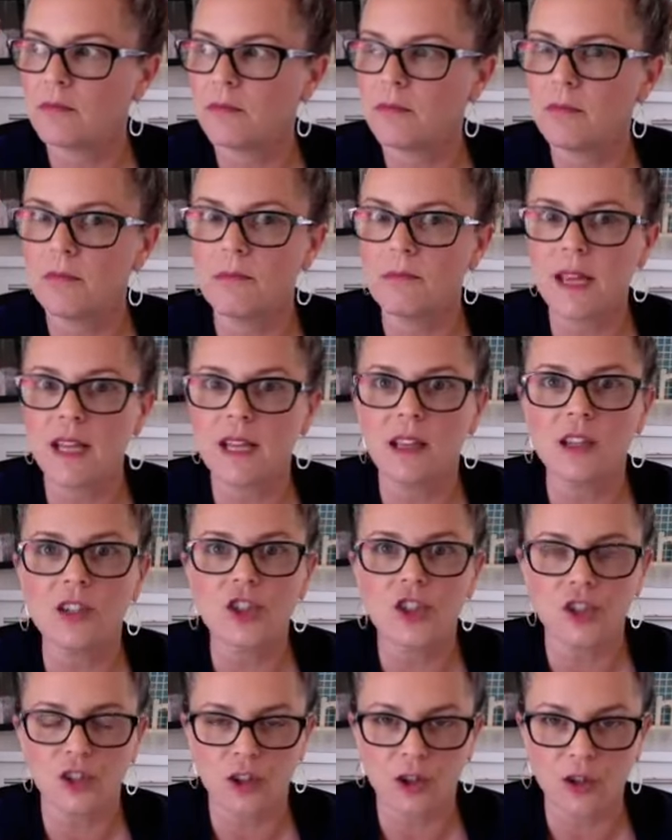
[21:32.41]
making
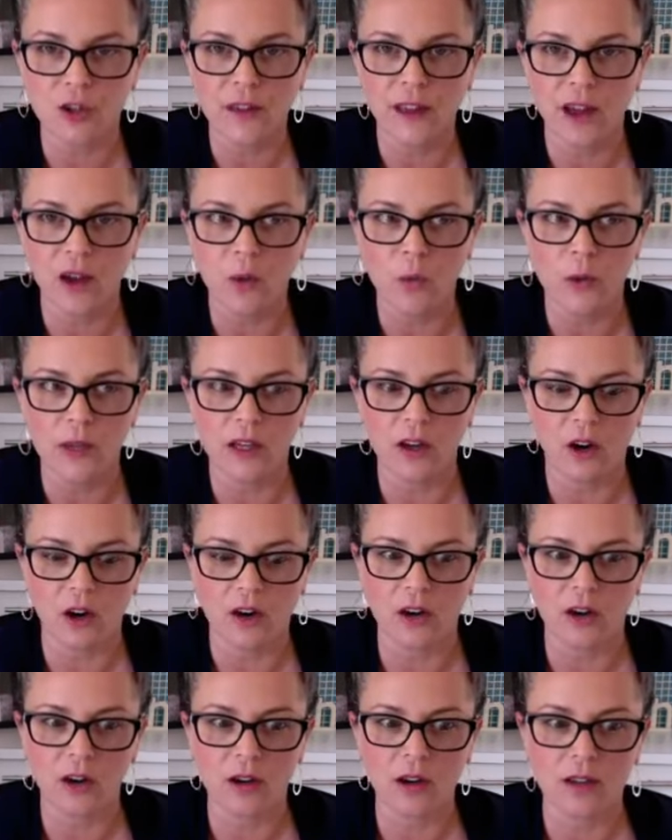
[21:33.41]
sure that we
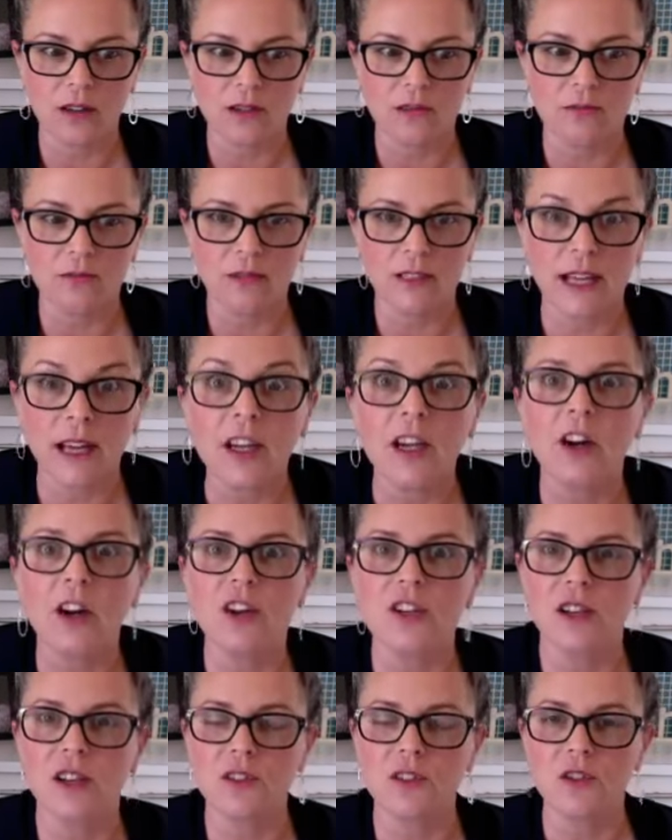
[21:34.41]
are getting
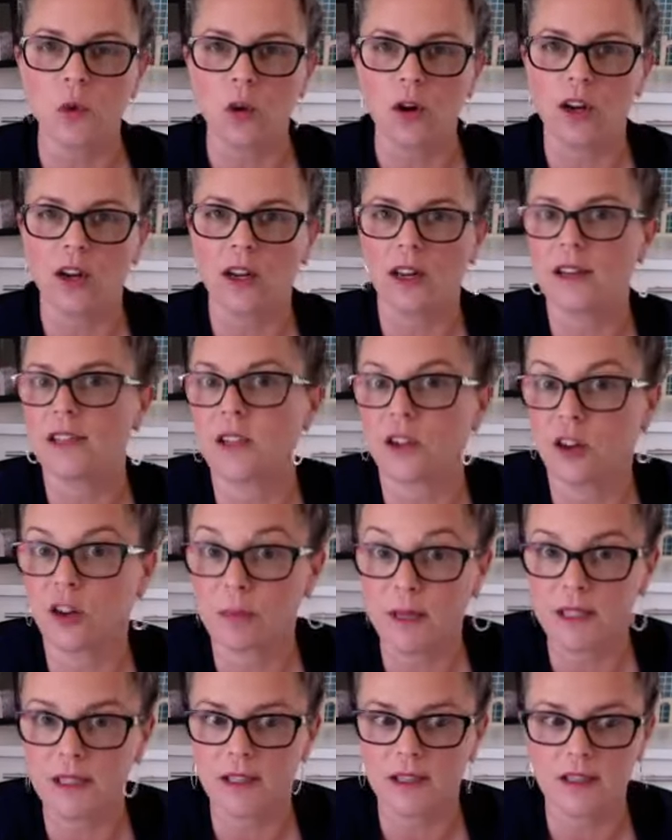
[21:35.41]
ourselves organized in our
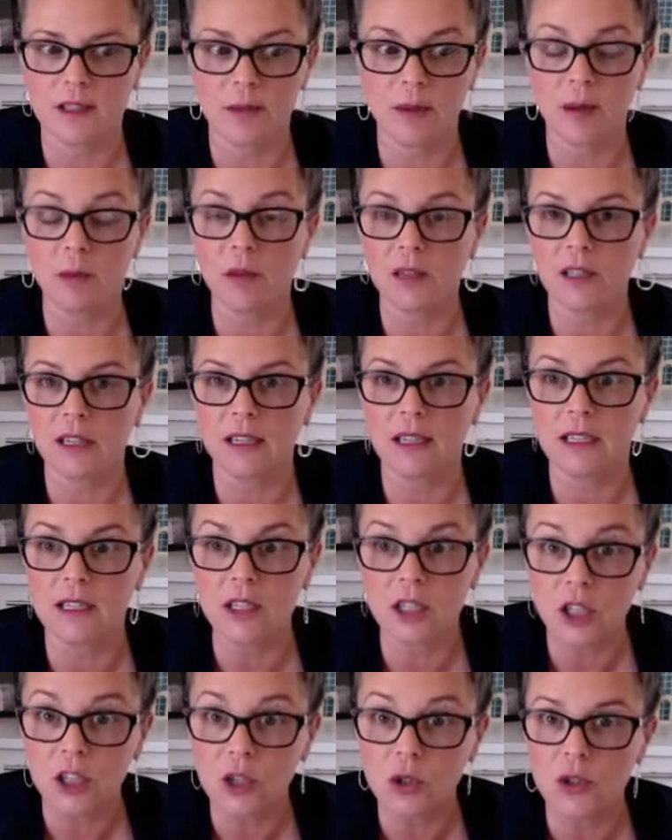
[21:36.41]
business to be able to
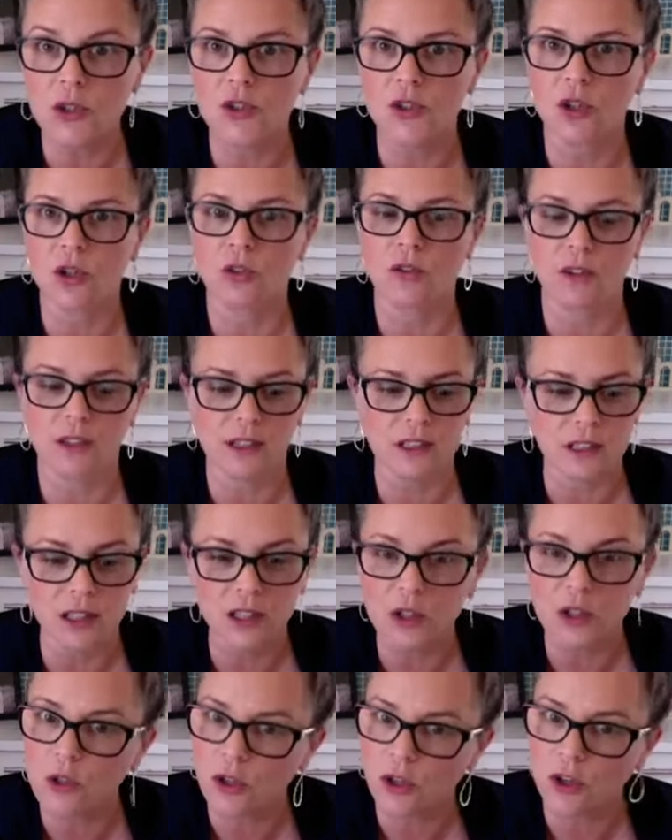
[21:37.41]
continue to serve
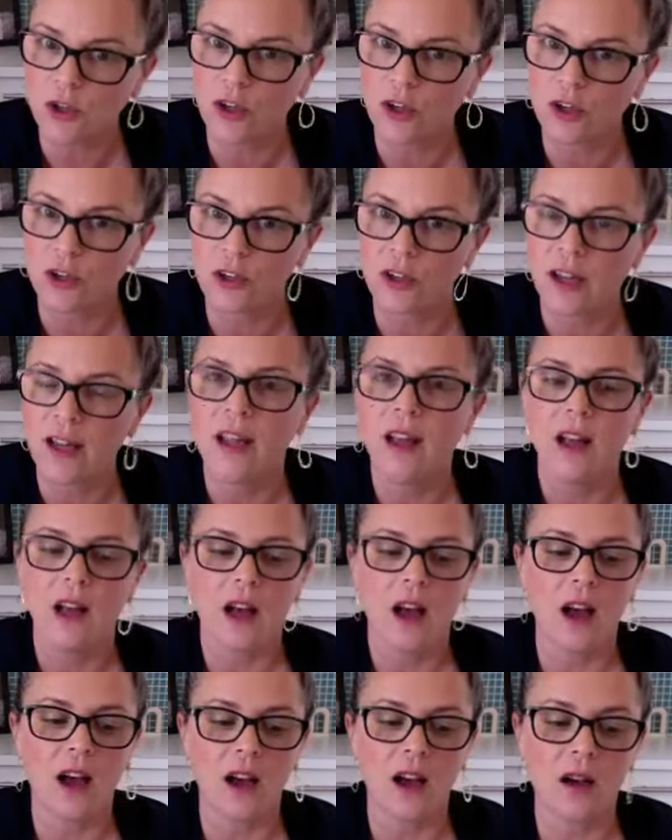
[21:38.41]
continue to earn
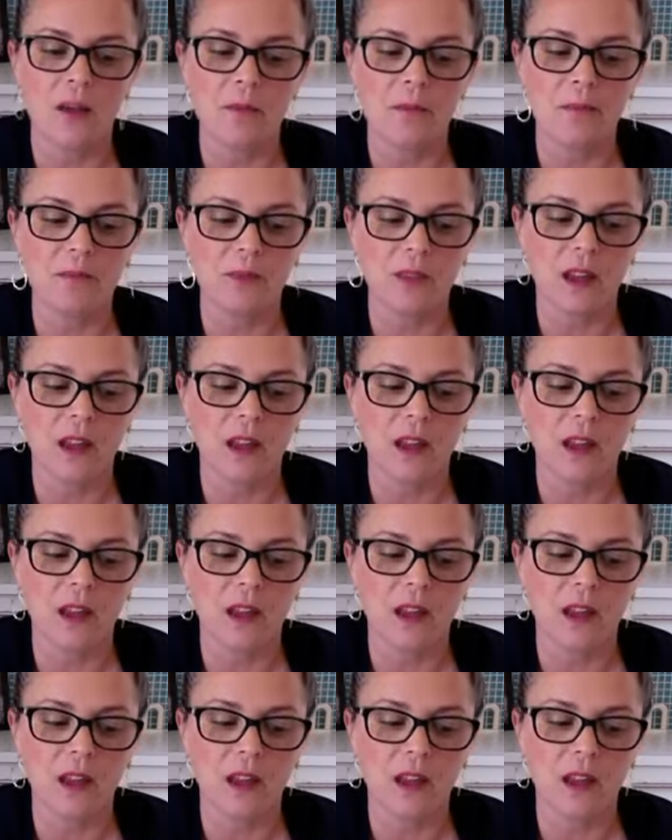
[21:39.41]
um,